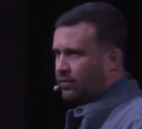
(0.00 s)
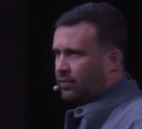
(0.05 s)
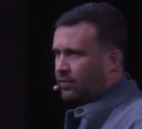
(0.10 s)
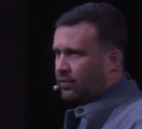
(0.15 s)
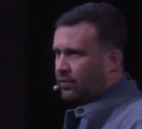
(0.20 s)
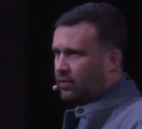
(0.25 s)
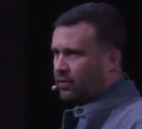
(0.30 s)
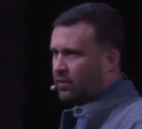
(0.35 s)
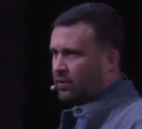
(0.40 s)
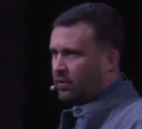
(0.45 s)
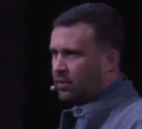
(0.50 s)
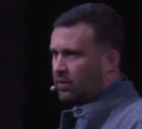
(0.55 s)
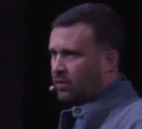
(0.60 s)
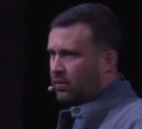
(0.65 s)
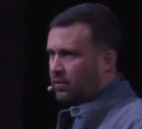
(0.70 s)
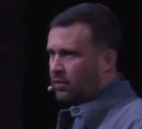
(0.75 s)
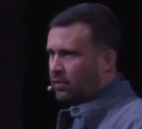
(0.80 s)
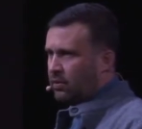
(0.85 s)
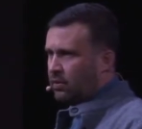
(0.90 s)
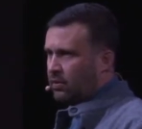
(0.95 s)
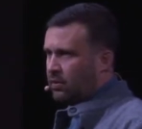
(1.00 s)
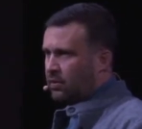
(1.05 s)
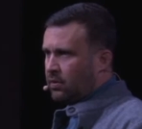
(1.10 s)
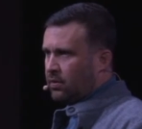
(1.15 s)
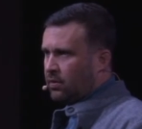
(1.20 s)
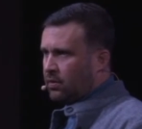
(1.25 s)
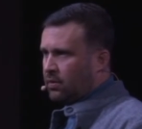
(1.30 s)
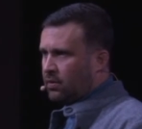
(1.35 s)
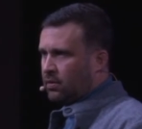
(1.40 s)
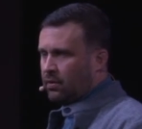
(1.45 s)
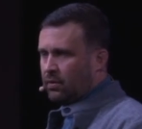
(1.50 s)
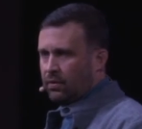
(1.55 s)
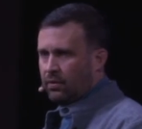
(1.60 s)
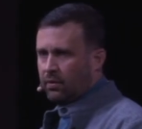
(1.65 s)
(silence)